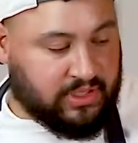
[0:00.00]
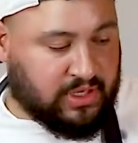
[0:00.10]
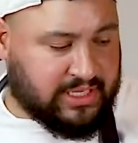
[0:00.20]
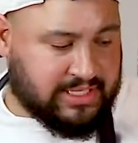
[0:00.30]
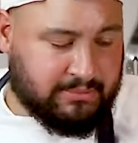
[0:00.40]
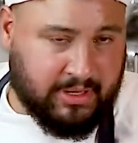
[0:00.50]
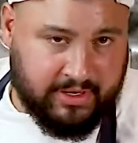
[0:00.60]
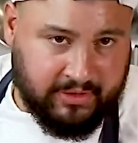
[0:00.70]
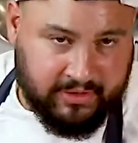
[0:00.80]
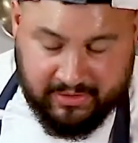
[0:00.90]
I need some
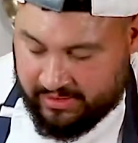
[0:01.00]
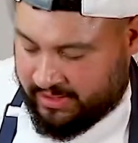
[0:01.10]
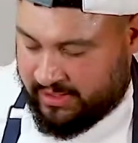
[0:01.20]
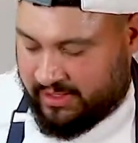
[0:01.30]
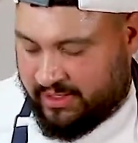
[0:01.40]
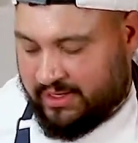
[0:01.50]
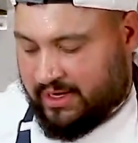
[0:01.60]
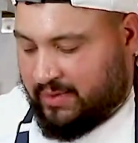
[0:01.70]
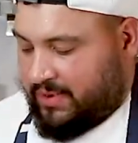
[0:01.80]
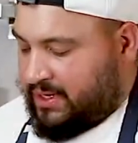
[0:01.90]
butter,
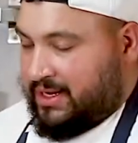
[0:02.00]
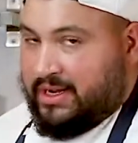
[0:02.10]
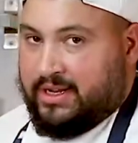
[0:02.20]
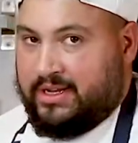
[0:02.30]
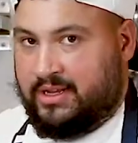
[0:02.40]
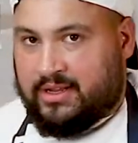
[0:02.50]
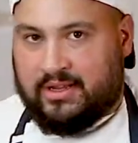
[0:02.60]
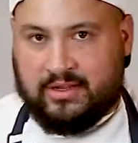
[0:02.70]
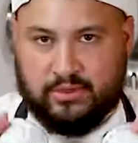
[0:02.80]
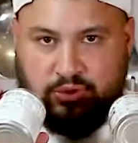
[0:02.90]
and we're gonna need
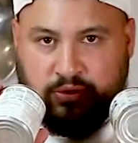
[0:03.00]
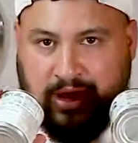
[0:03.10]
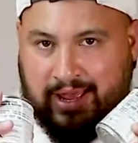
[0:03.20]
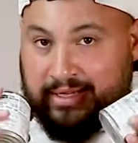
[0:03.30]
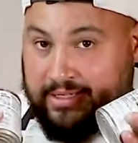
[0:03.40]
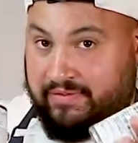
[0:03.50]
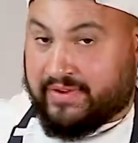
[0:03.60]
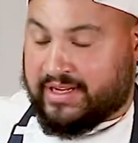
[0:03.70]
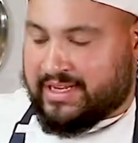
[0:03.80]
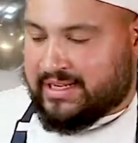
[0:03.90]
2 cans of
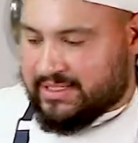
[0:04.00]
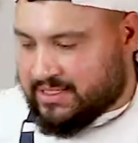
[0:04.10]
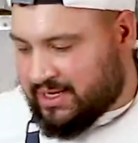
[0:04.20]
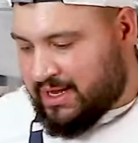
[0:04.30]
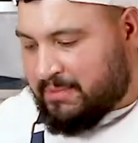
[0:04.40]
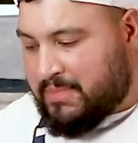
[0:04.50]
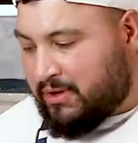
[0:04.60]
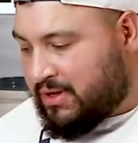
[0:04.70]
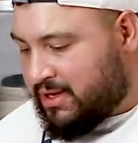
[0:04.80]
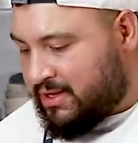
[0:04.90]
condensed
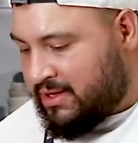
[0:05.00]
milk.